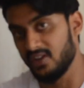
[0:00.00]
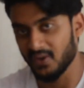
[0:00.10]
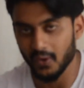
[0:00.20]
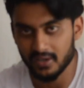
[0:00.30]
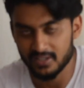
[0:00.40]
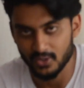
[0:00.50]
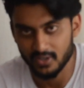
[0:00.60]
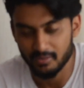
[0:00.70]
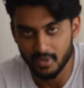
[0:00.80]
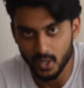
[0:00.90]
a lot,
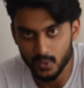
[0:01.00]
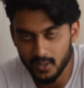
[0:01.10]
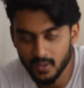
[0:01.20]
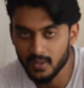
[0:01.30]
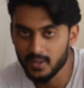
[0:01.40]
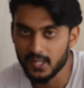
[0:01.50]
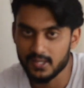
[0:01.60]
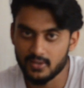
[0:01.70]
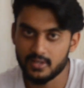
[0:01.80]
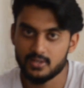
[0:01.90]
chocolate brownie,
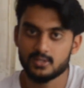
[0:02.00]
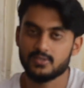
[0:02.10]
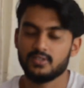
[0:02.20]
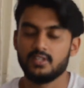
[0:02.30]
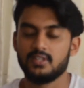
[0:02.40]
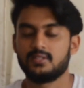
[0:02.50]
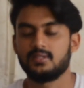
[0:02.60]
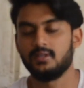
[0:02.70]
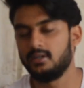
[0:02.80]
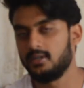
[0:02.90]
so I chose for
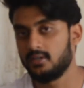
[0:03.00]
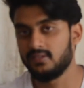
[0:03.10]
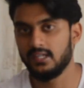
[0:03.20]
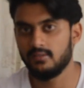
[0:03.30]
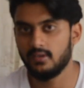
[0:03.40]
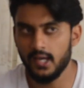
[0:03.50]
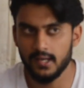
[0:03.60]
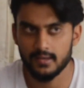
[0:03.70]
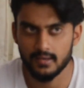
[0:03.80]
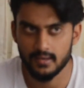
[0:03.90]
this uh, flavor
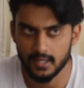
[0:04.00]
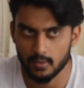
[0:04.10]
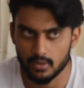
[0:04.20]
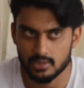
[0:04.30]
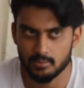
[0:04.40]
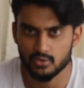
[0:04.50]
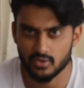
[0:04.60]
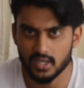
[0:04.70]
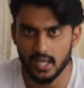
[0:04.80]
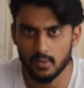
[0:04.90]
and it was about
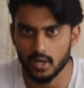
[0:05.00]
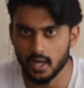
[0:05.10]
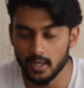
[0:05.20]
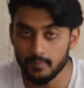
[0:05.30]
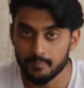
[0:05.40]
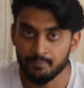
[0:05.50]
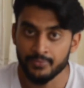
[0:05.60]
3919